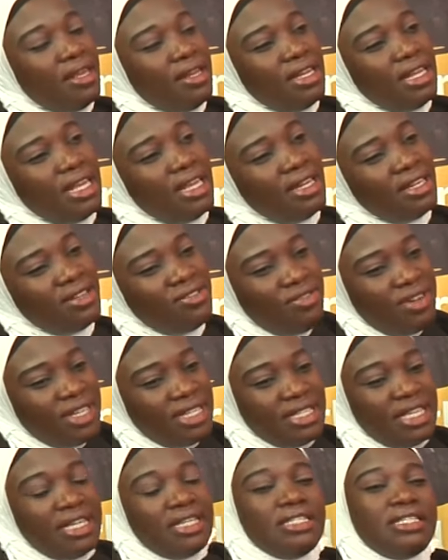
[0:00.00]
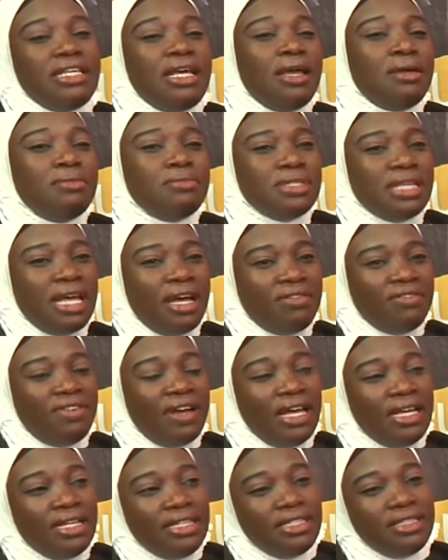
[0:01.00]
In, in recent times, I've
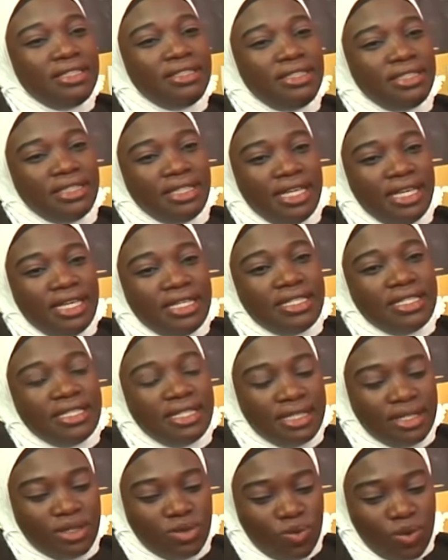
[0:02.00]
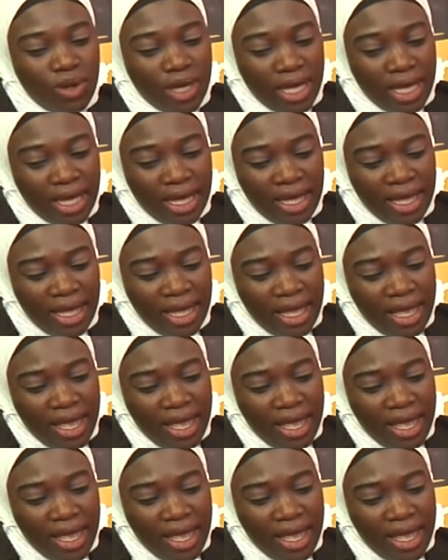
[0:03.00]
handled cases where